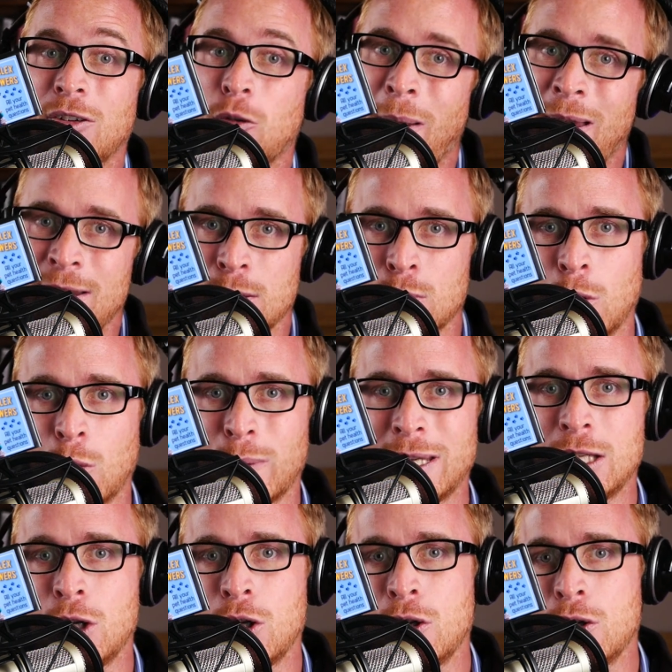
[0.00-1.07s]
Depending on what we
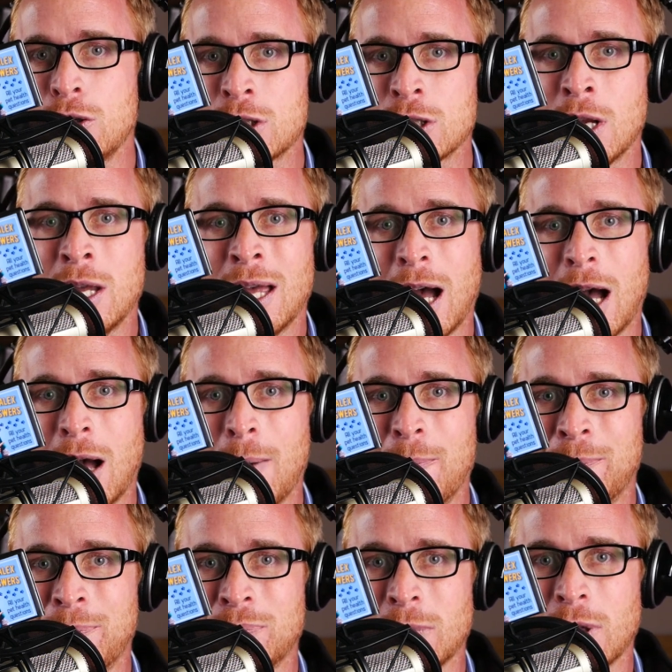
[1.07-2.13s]
use,
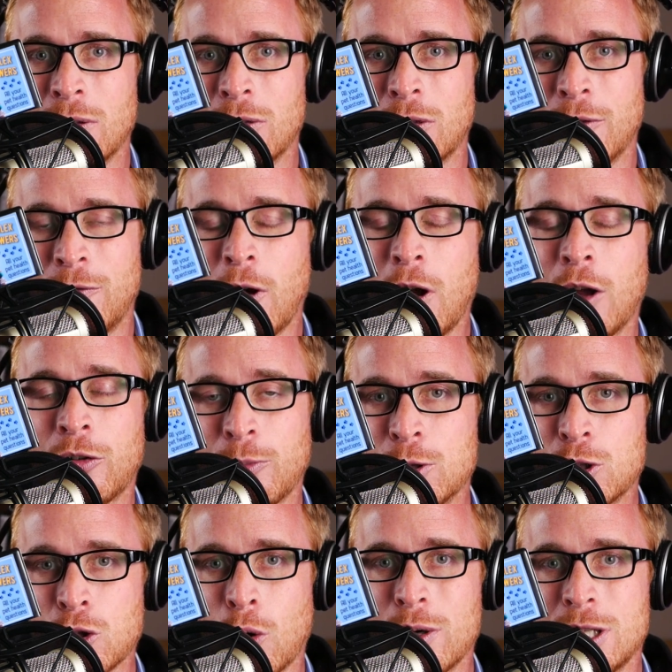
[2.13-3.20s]
the vast
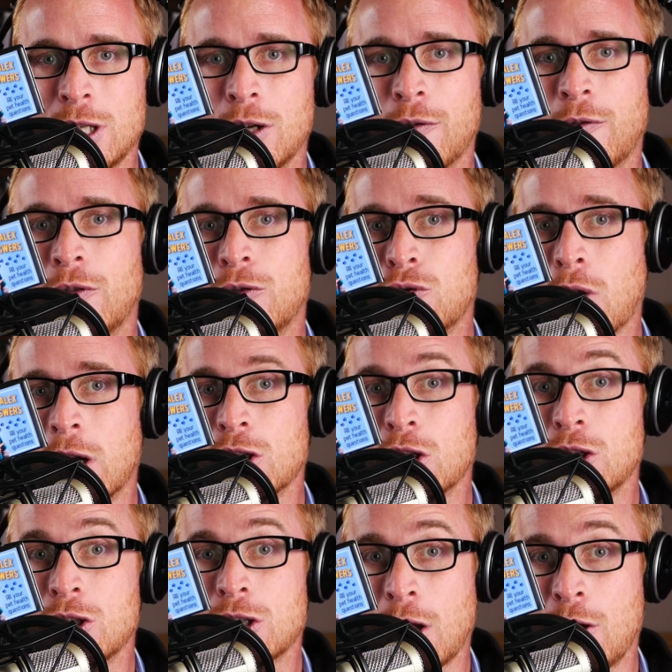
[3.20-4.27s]
majority of
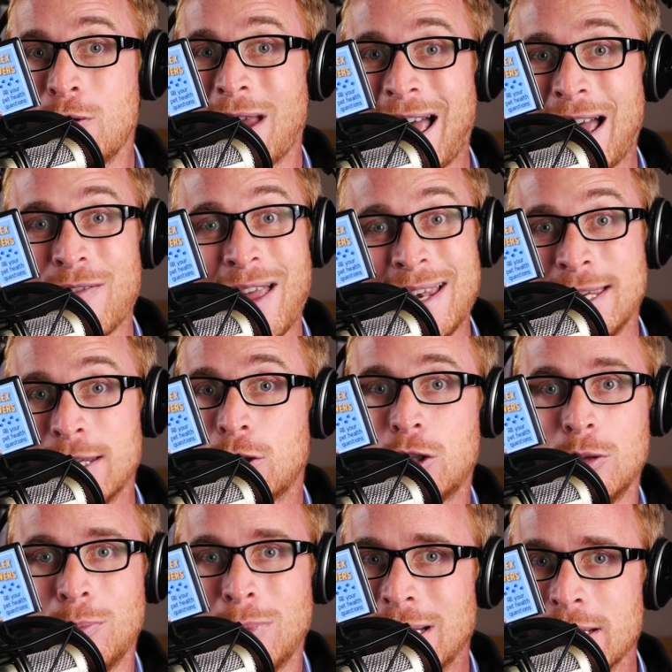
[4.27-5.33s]
drugs don't have any
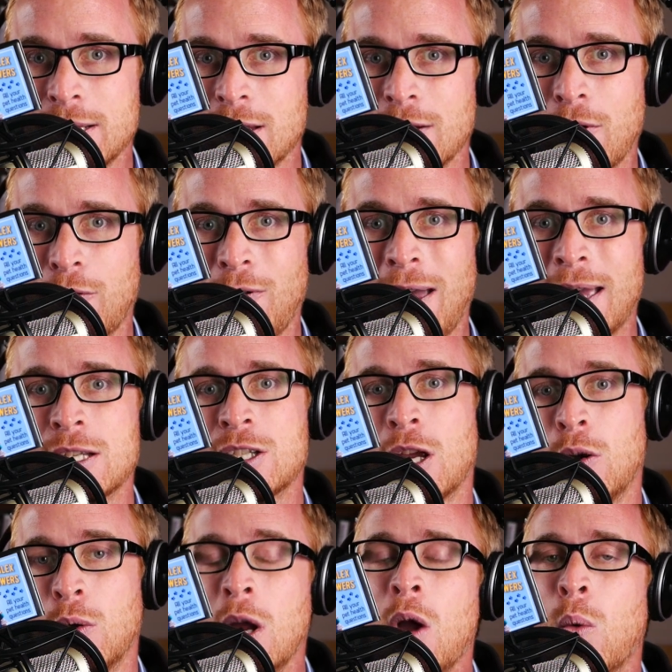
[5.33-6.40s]
cumulative effect,
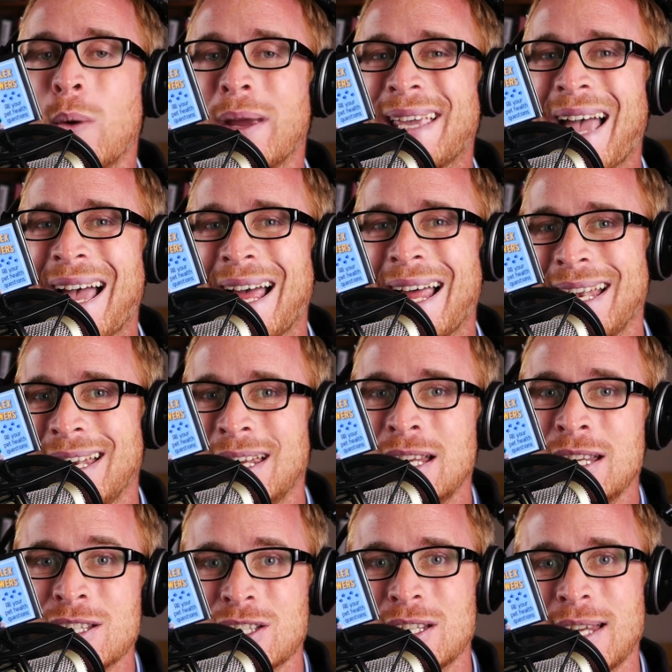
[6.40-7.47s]
so we can
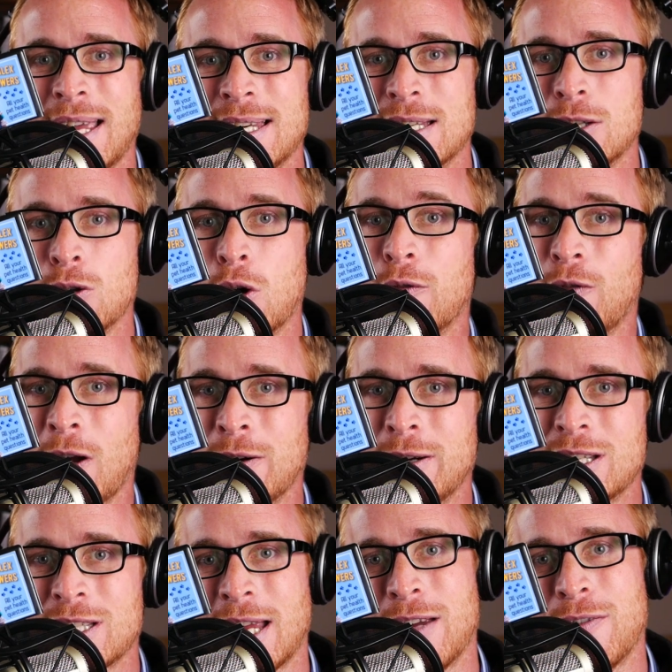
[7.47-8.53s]
sedate a dog
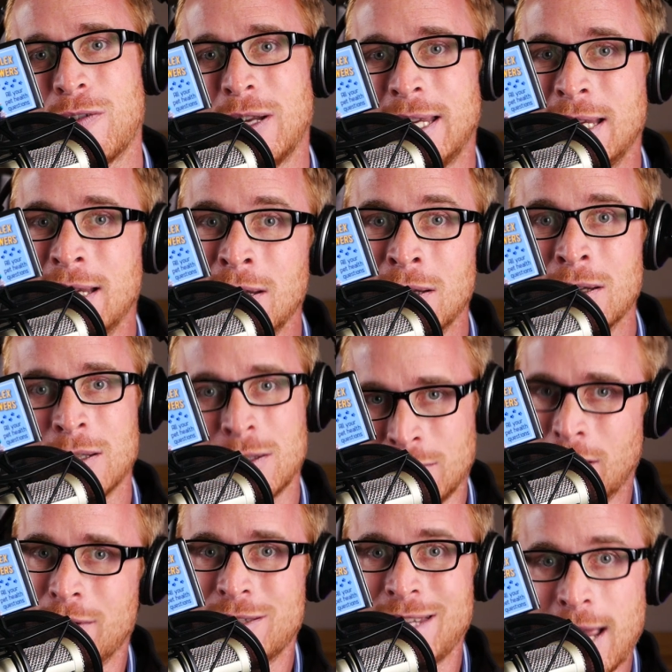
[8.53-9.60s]
very safely,
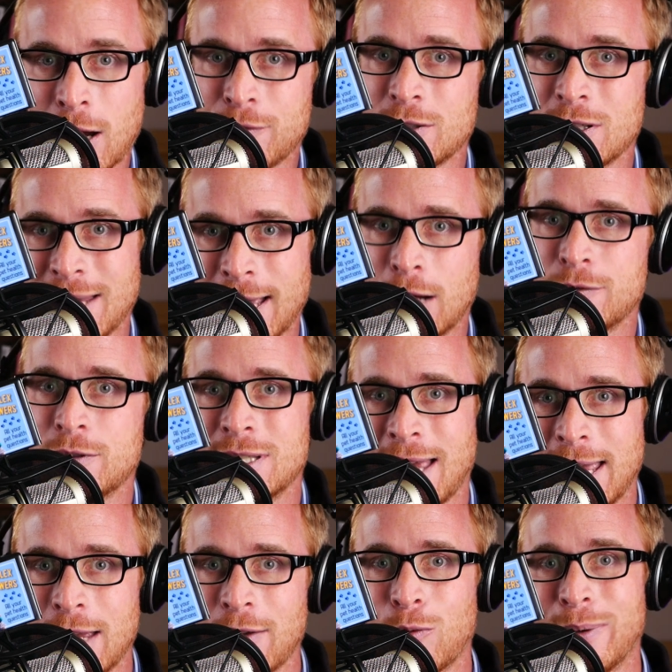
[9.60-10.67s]
you know, day after day after
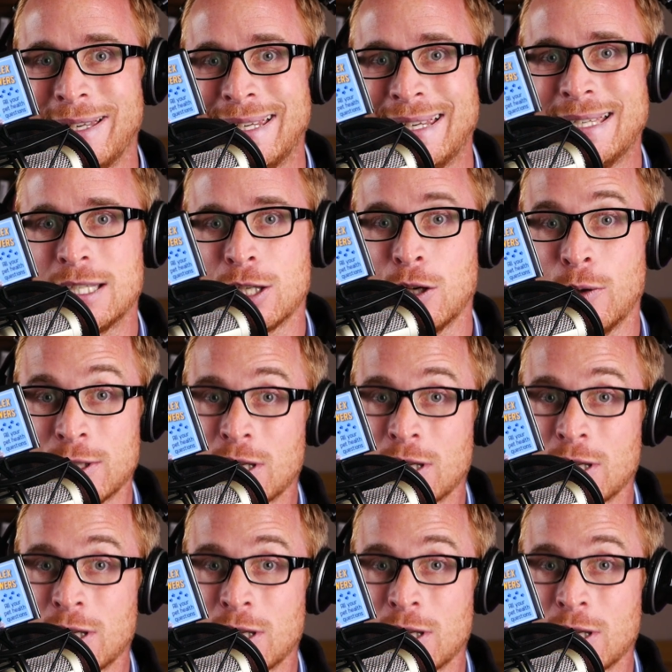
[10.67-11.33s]
day if we need to.